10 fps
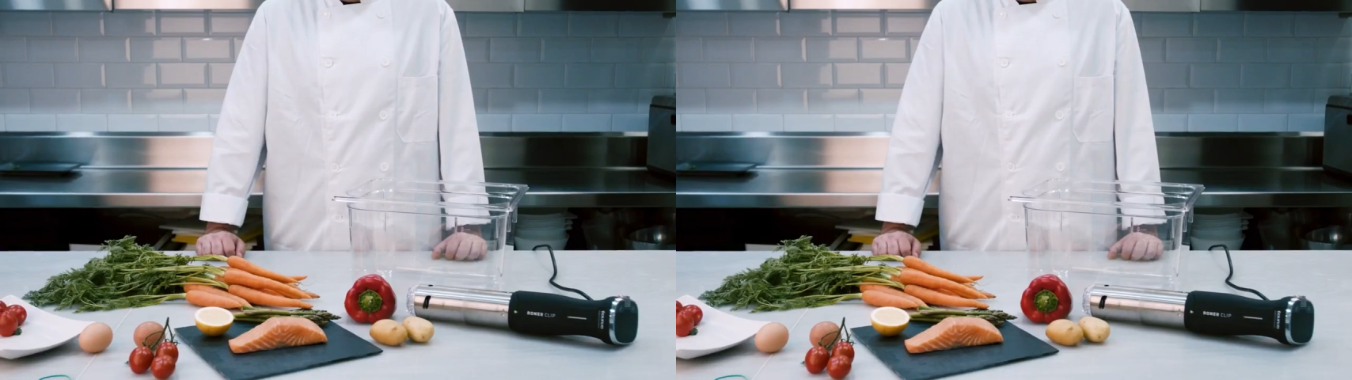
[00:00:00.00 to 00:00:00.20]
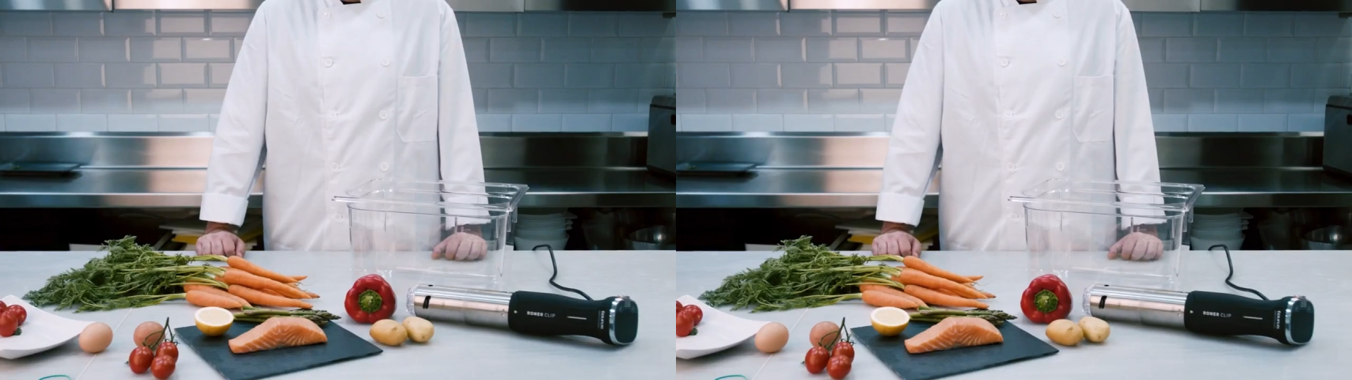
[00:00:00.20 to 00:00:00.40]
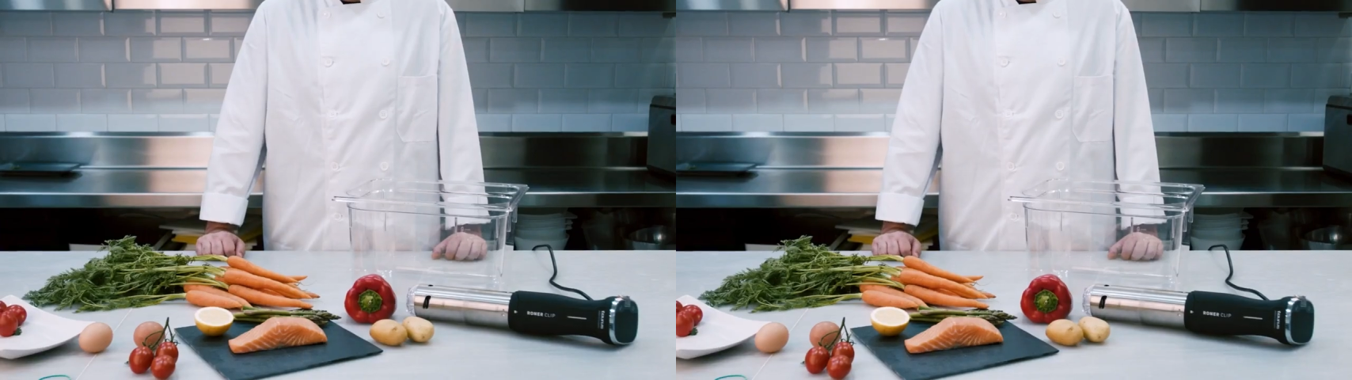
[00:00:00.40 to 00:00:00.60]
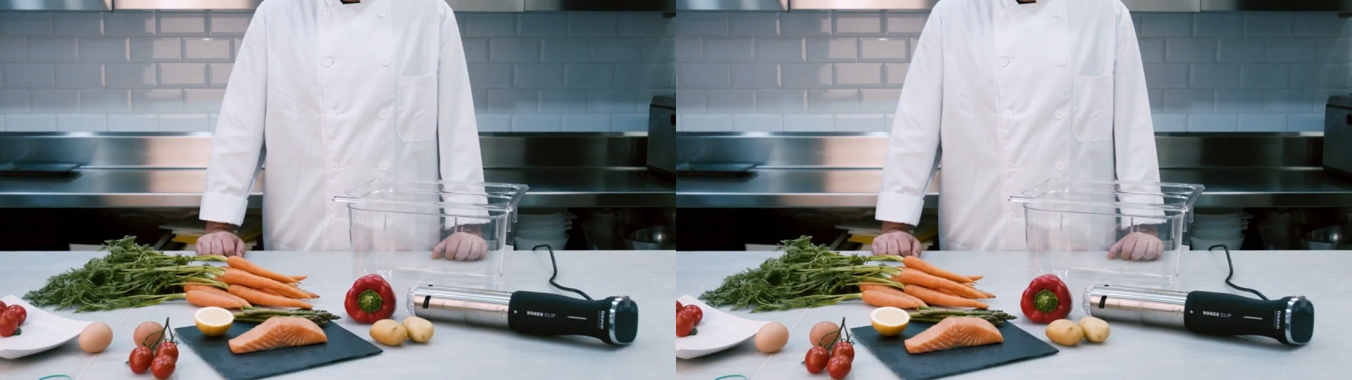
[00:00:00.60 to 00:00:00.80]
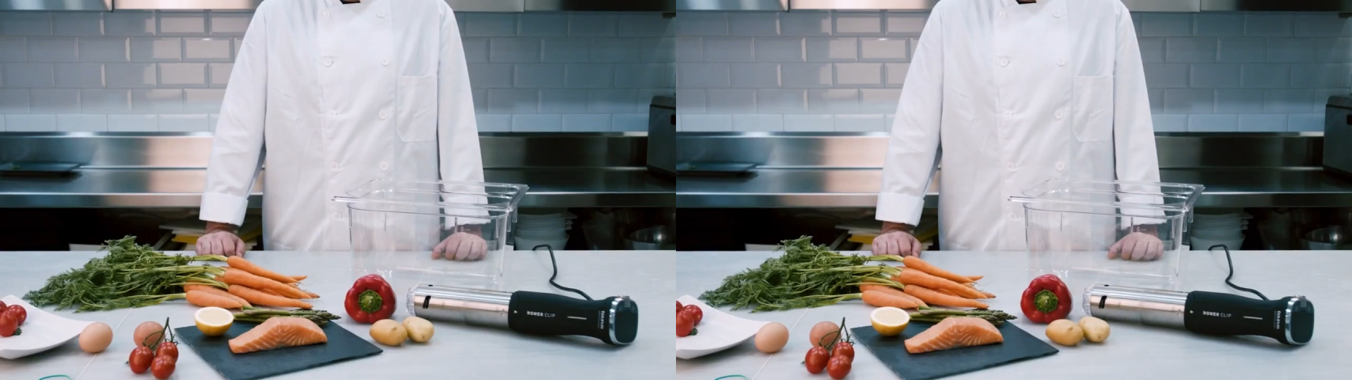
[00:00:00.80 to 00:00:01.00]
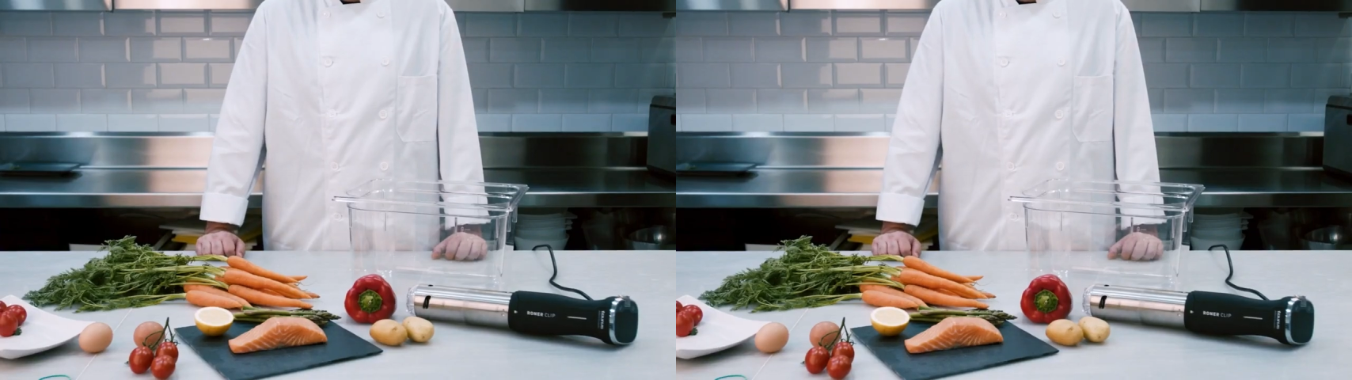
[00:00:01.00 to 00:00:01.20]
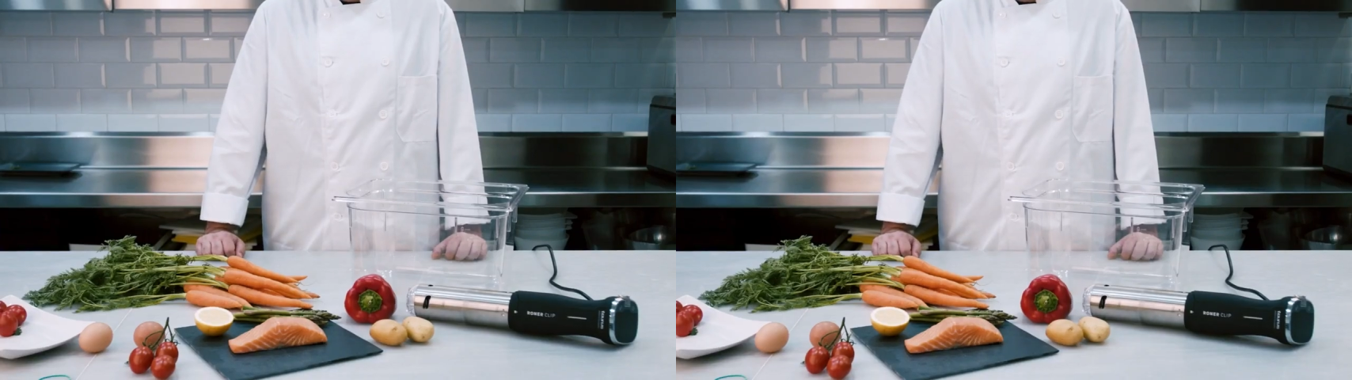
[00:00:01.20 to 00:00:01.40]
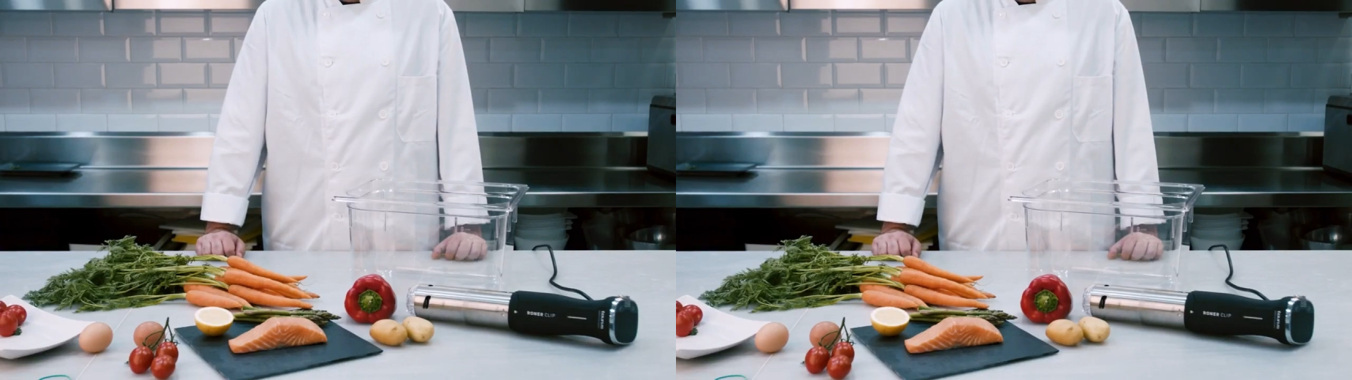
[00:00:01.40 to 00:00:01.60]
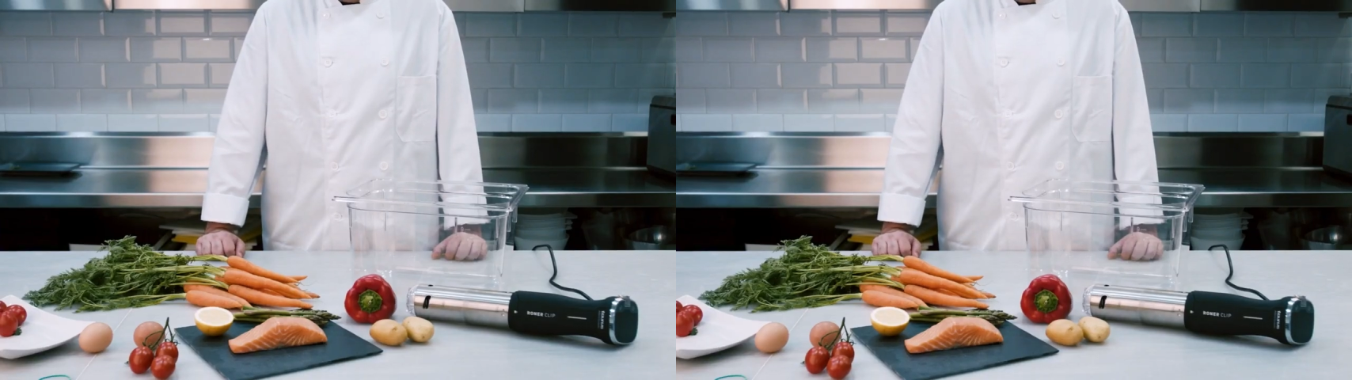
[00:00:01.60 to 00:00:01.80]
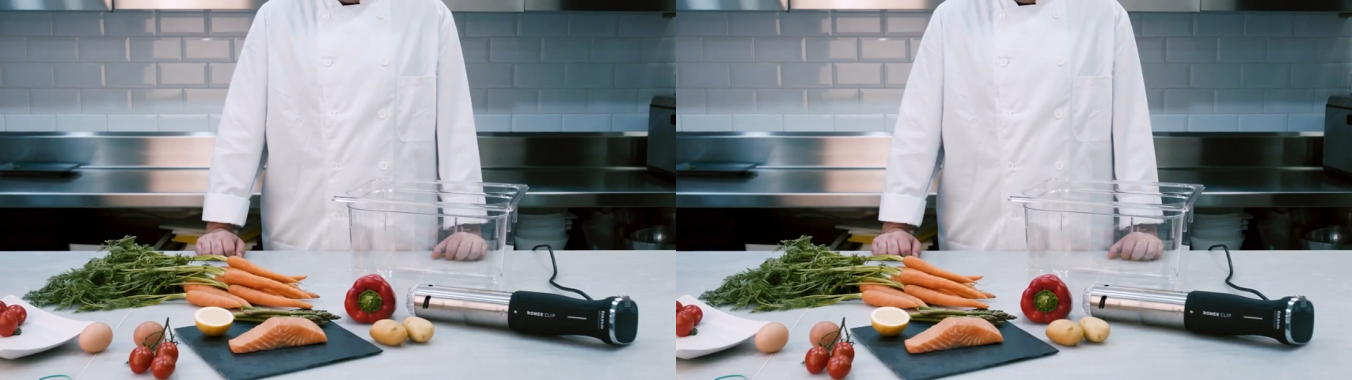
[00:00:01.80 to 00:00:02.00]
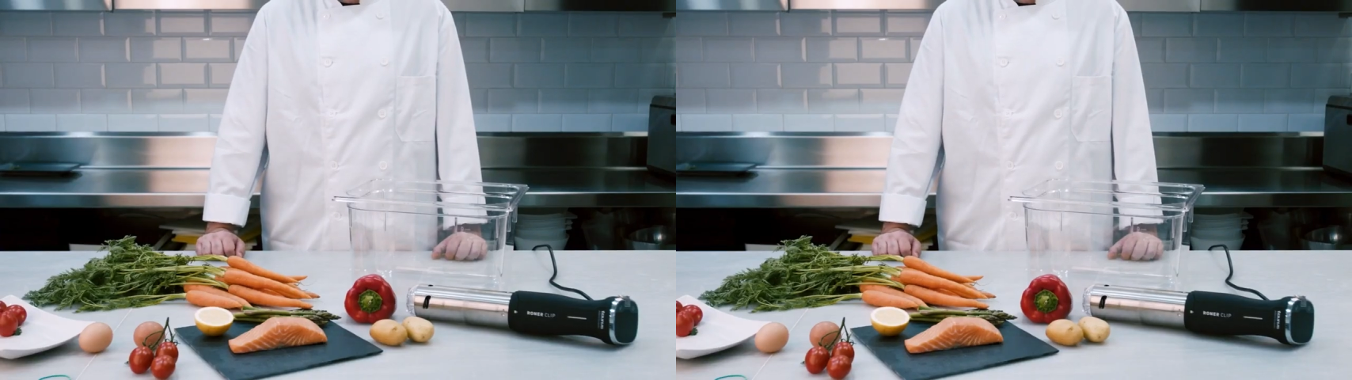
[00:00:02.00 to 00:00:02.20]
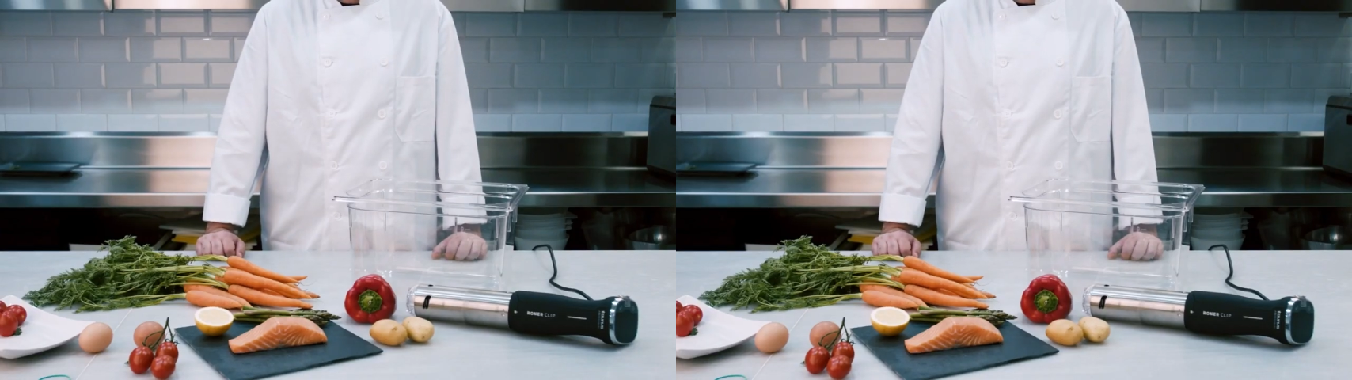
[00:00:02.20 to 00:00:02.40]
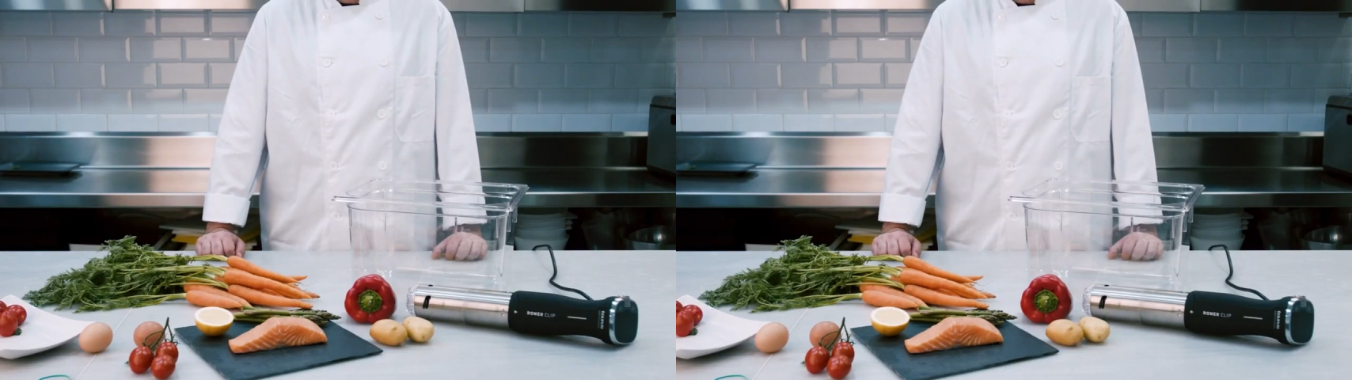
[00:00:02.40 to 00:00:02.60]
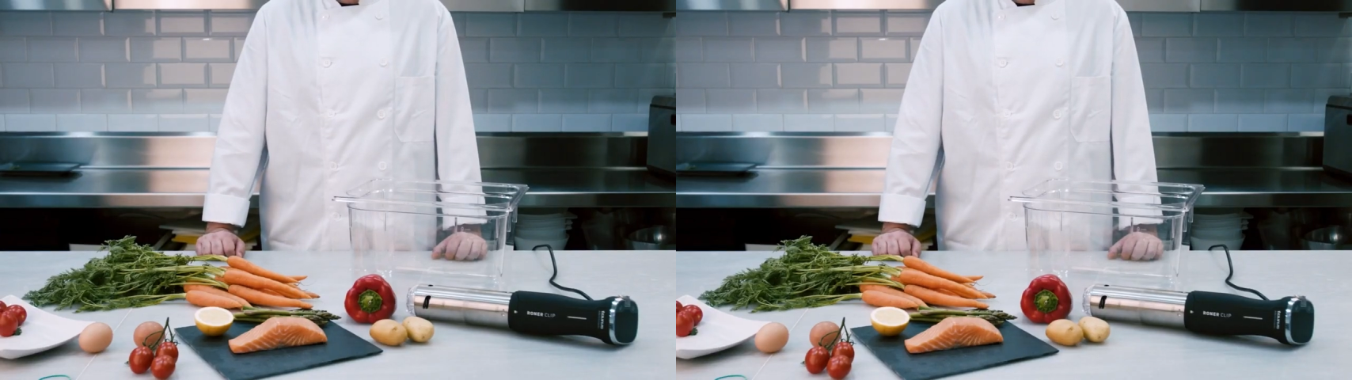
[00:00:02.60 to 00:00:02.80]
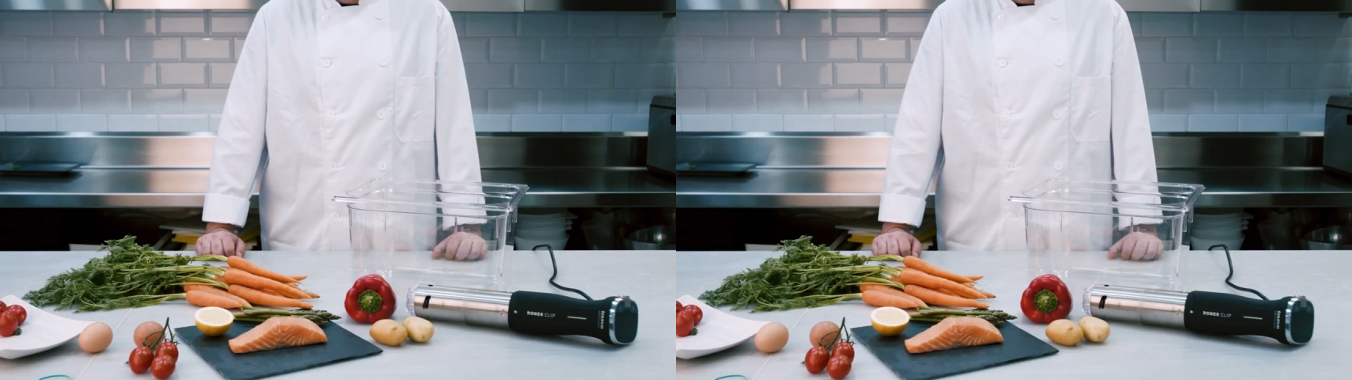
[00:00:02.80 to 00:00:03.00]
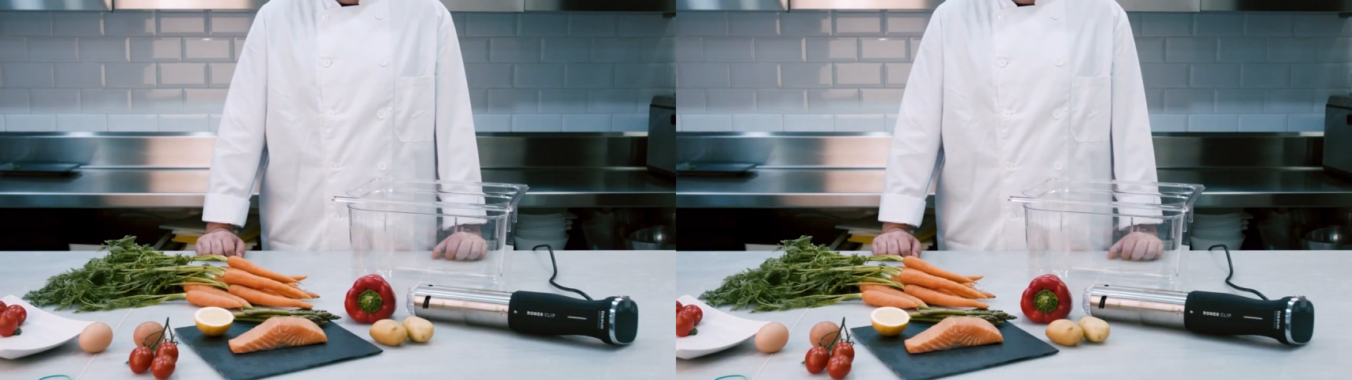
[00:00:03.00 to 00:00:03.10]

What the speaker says: [unreadable: no face in view]